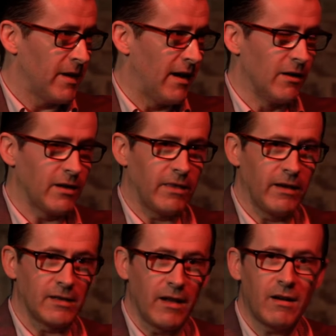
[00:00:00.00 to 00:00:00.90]
I look at
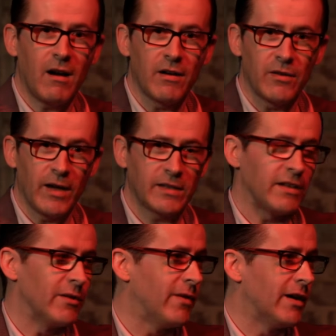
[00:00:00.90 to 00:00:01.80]
things like
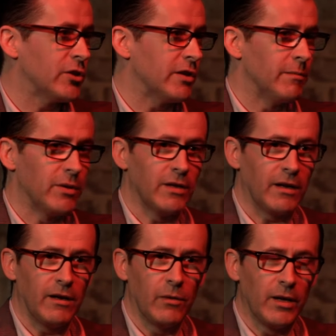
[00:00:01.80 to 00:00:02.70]
cardiovascular function in
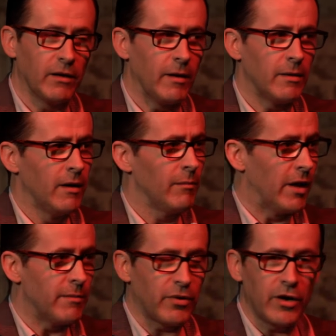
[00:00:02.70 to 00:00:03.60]
particular. We look at
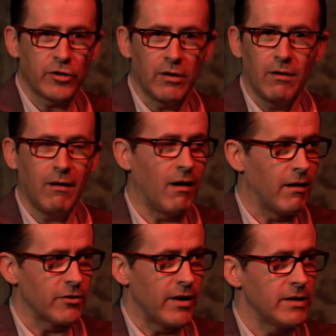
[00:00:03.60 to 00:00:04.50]
blood pressure,
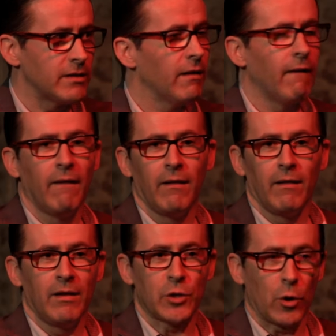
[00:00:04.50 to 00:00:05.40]
heart rate,
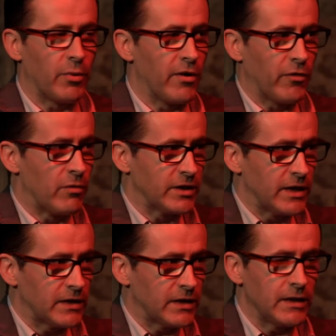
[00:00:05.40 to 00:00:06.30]
total peripheral
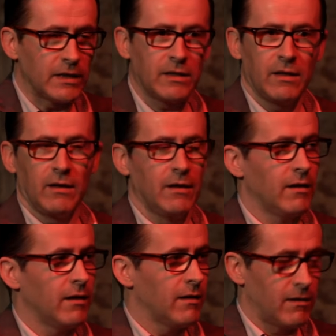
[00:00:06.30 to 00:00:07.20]
resistance,
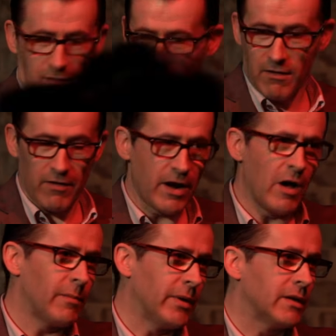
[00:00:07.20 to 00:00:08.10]
coronary
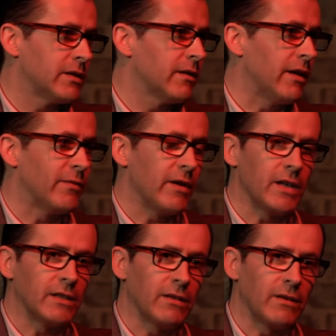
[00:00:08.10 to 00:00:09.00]
output, and
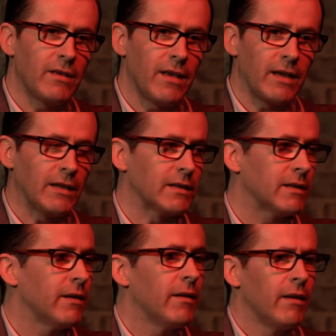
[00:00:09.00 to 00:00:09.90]
various other
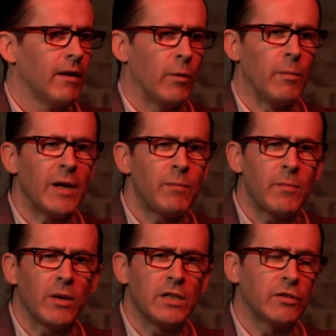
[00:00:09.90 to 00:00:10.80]
things. We bring
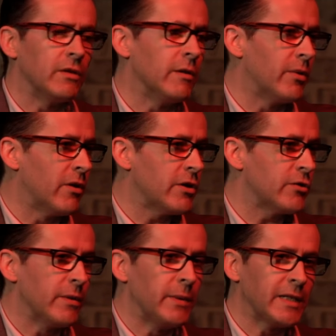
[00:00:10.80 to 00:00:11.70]
people into the
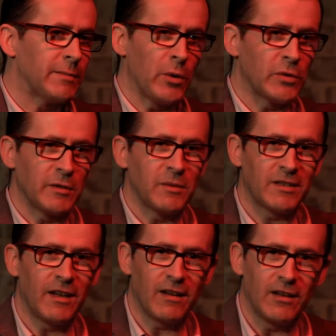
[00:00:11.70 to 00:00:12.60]
laboratory, we expose them to
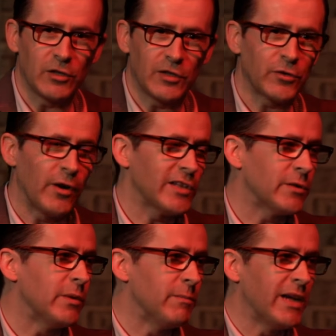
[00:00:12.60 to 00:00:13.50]
psychological stress,
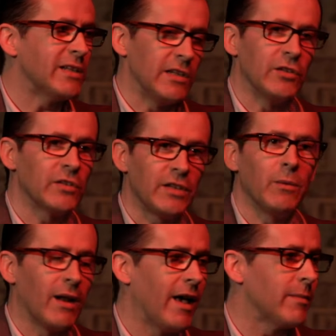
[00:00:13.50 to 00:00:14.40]
and we basically just see
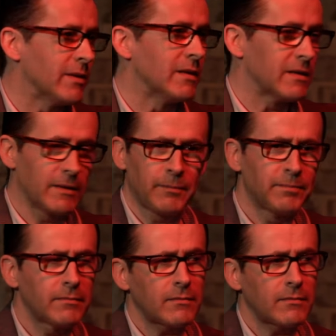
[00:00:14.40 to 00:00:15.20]
what happens.